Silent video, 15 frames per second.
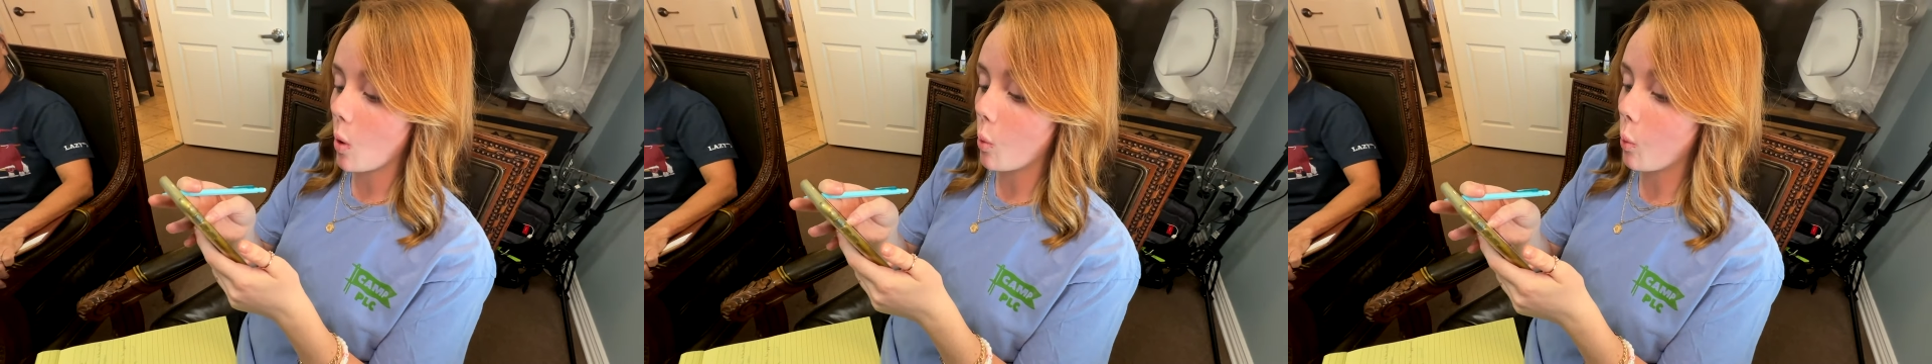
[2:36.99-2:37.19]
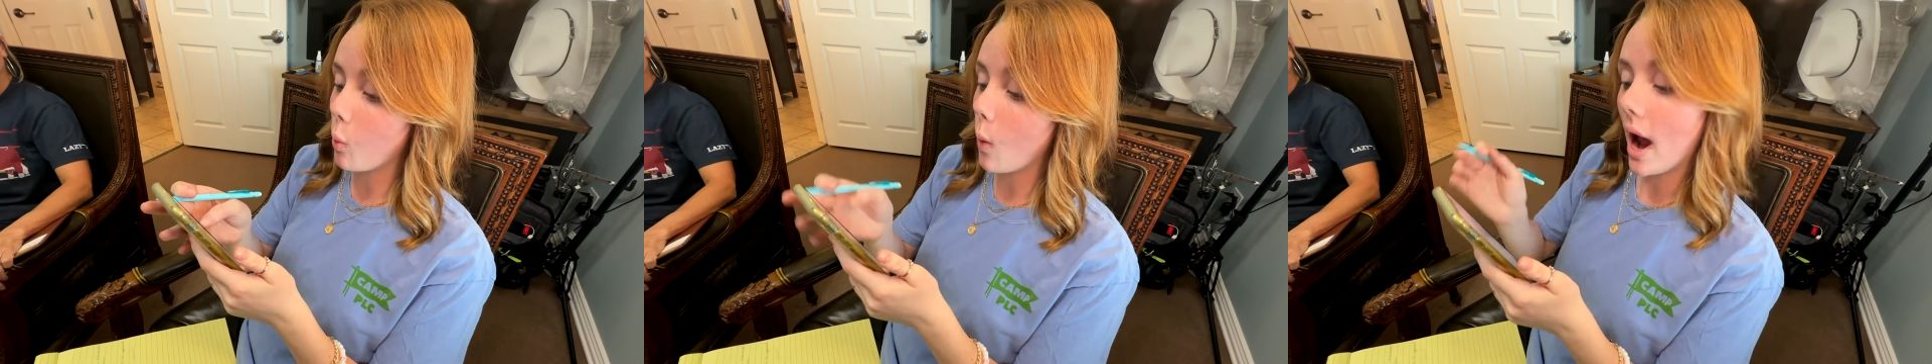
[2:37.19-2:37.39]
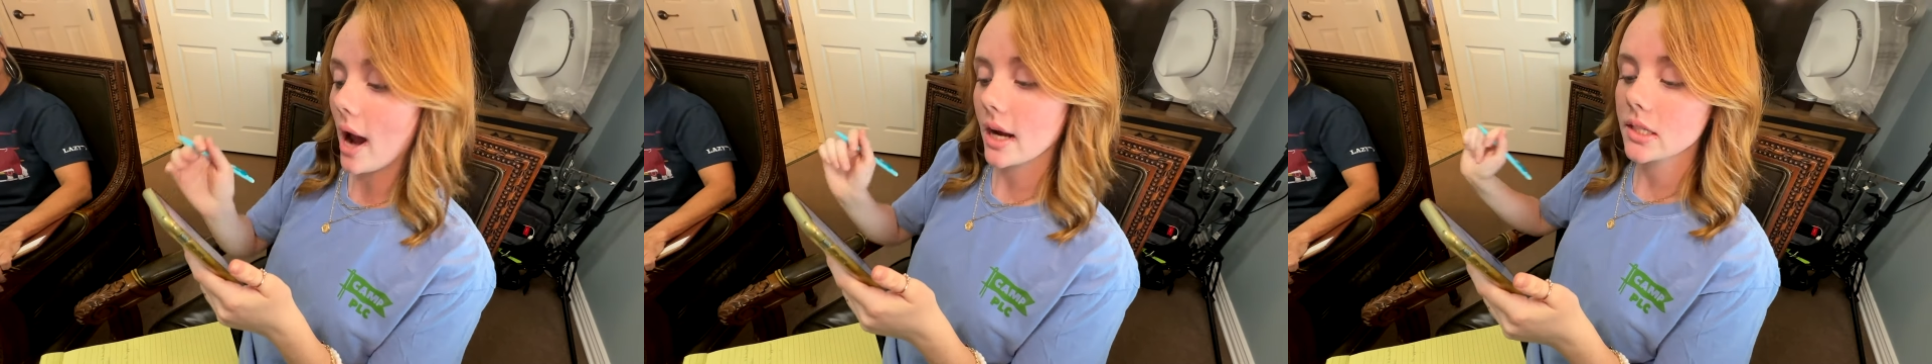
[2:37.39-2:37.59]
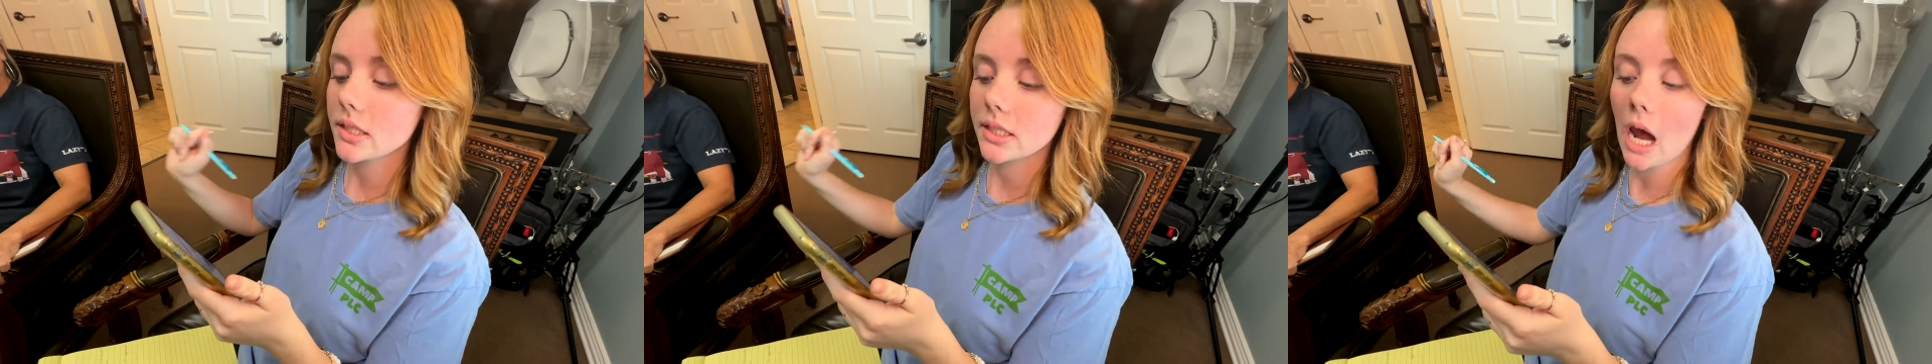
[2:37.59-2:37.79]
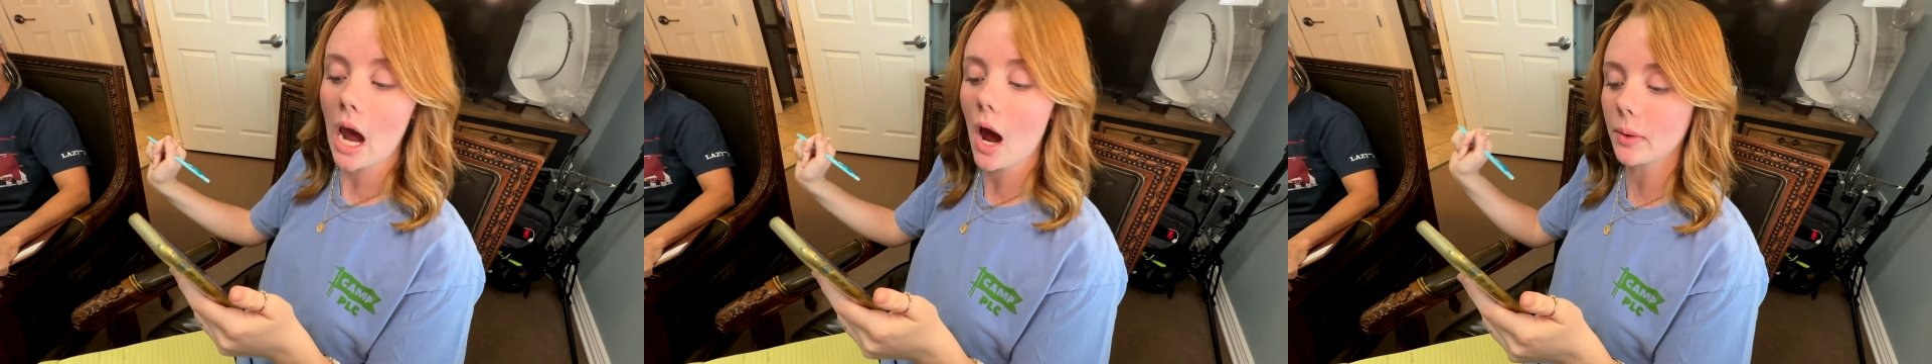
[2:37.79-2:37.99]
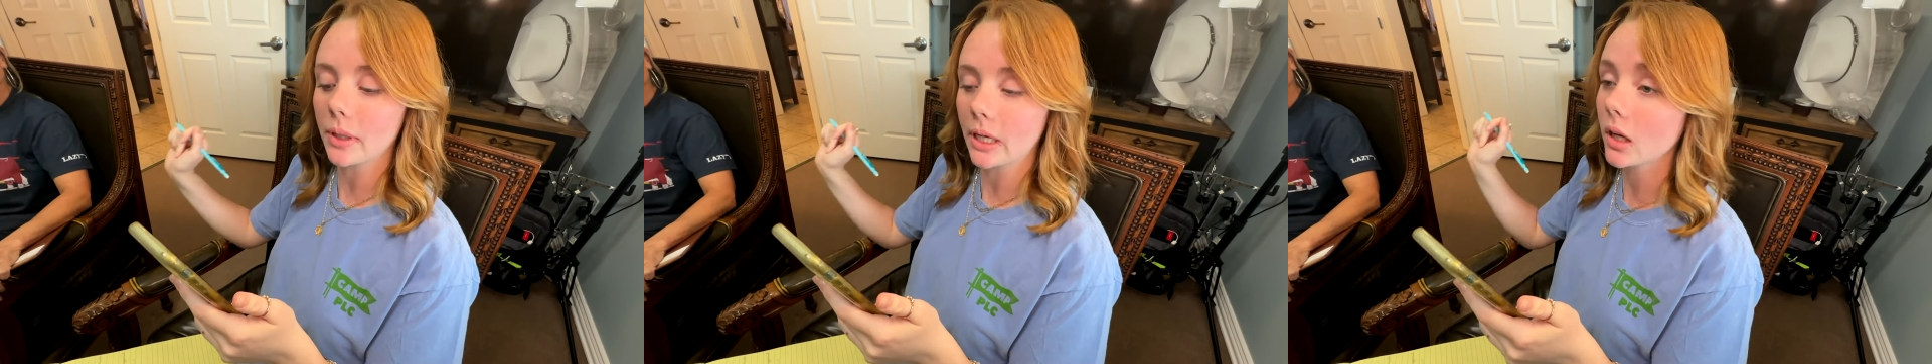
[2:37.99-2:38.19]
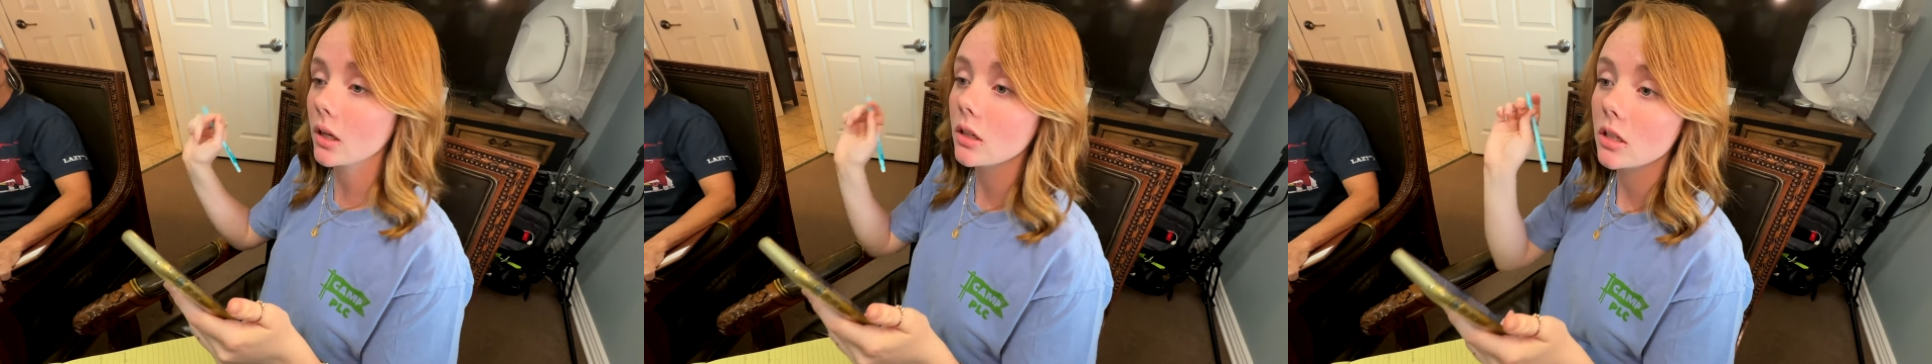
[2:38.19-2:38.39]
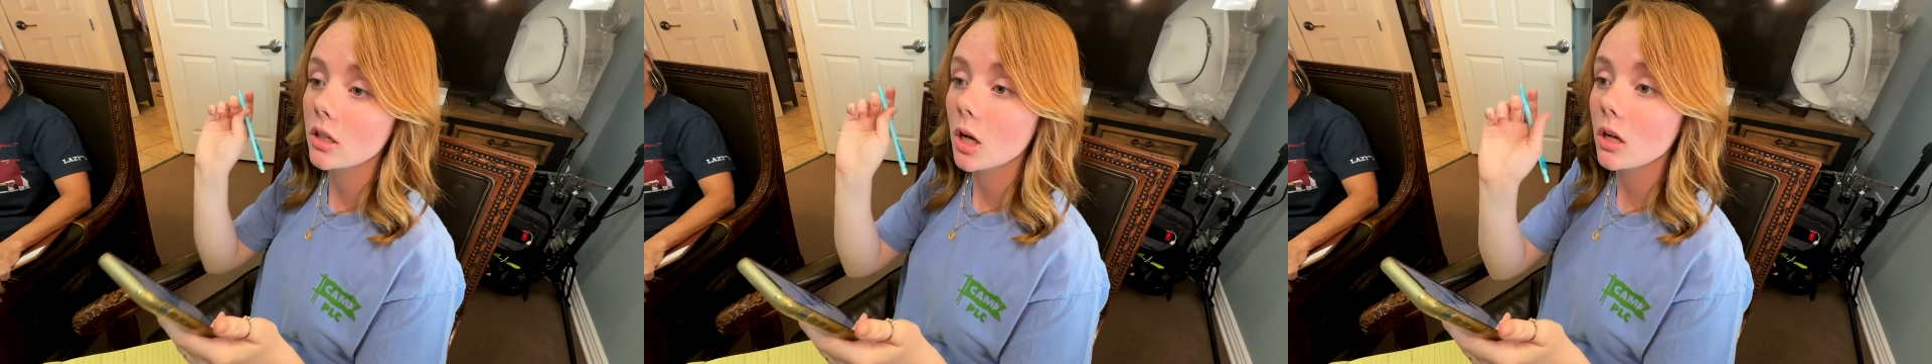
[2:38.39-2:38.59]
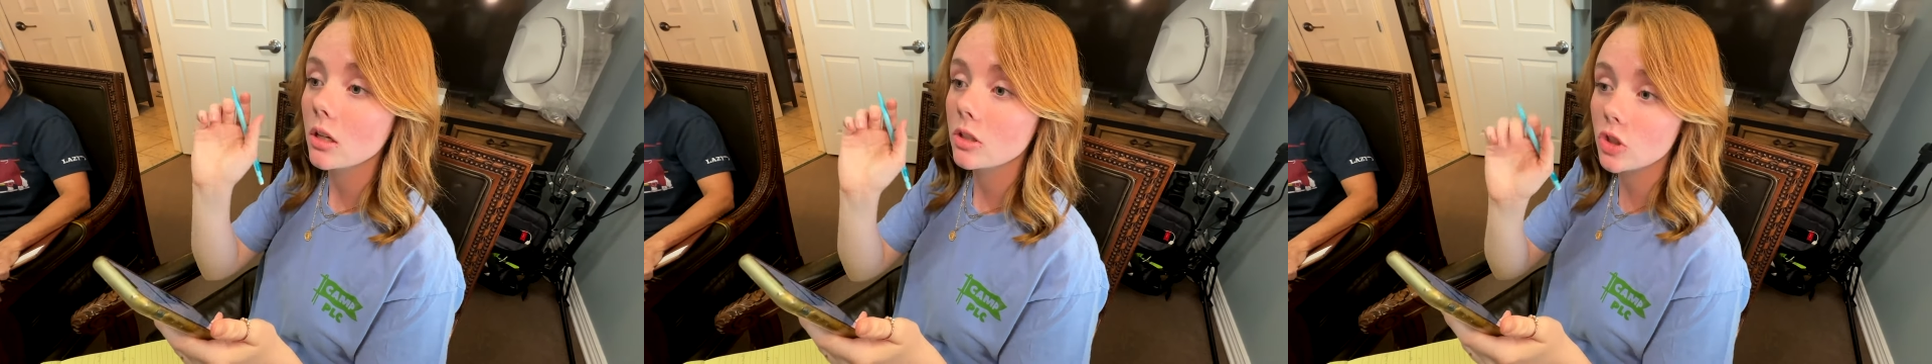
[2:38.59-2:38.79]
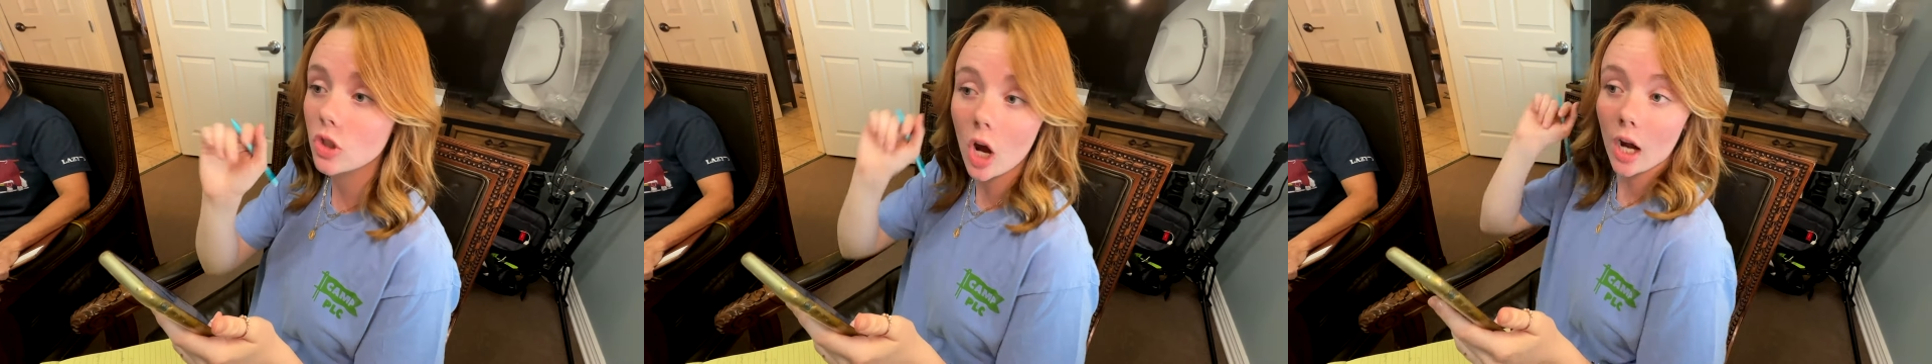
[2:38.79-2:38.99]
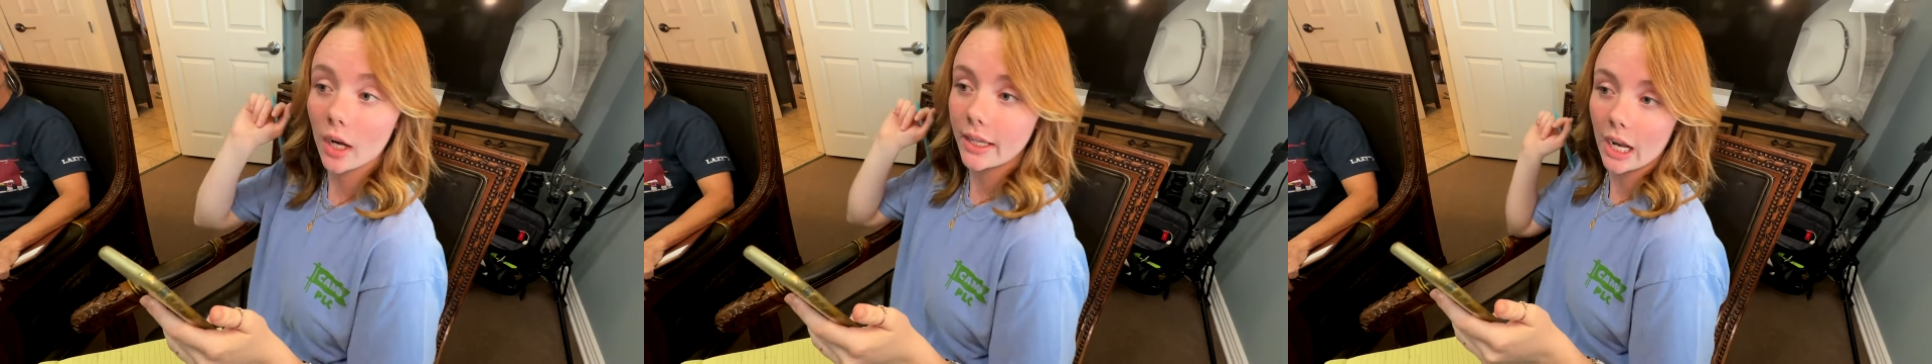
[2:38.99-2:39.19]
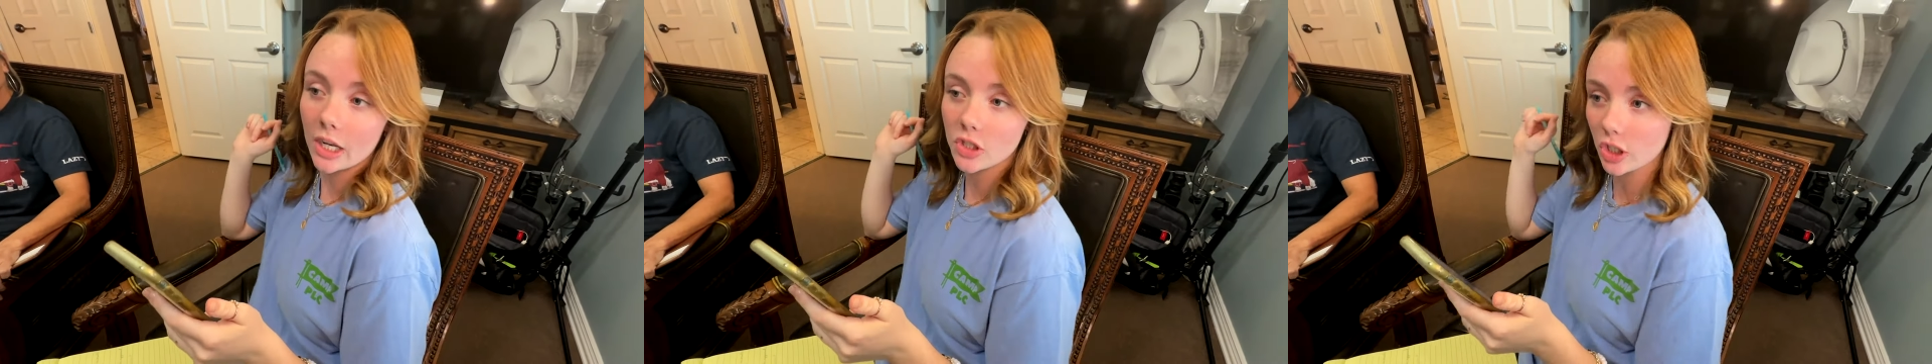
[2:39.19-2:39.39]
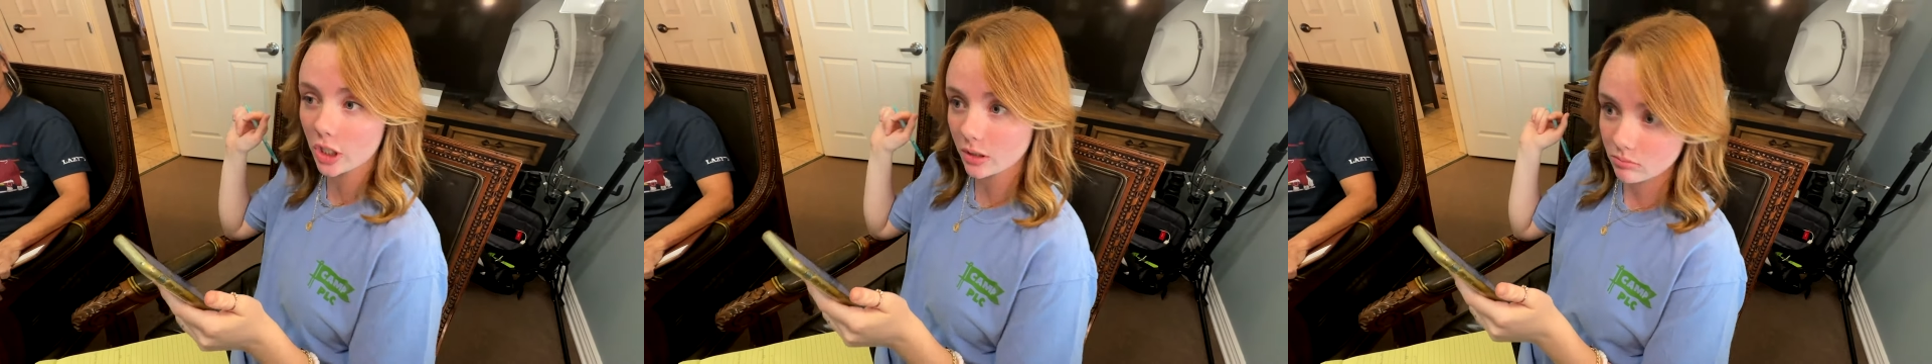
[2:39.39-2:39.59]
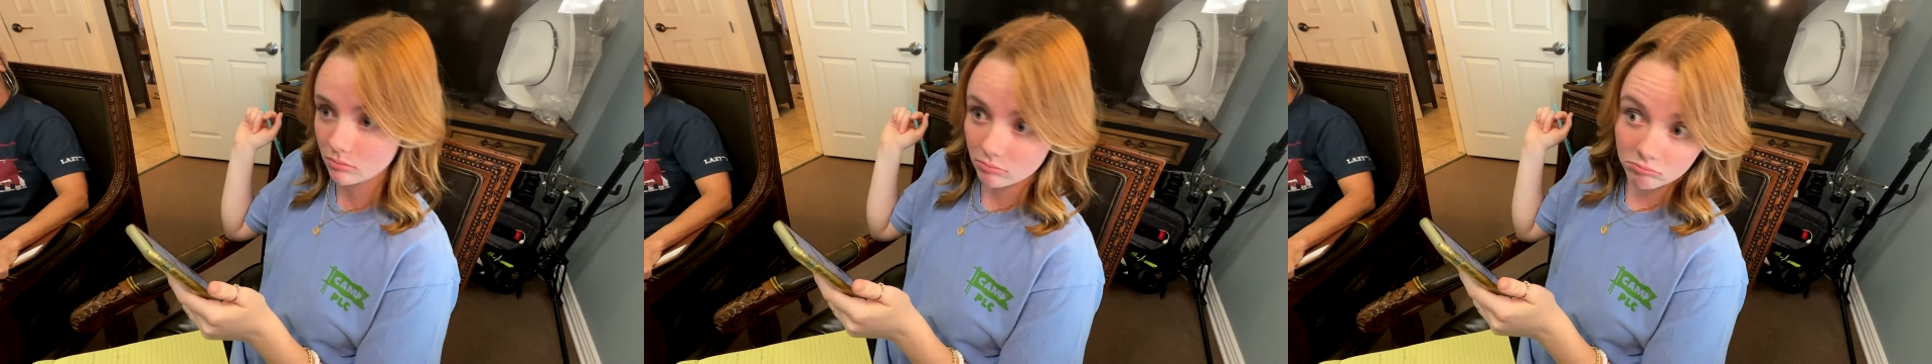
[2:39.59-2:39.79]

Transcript: Wise County dog catcher.